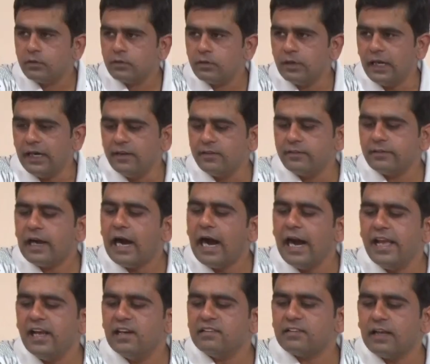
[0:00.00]
that is
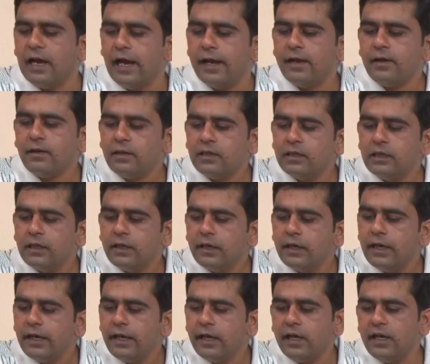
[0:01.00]
ISI,
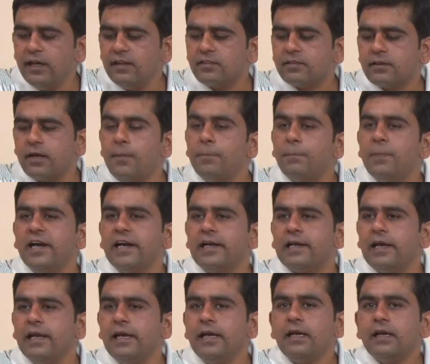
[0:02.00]
is
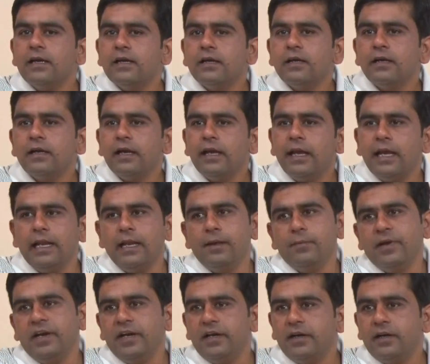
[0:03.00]
completely
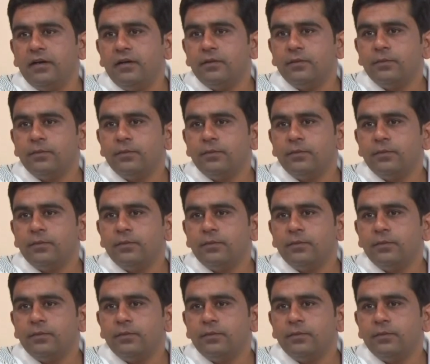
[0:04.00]
eliminated.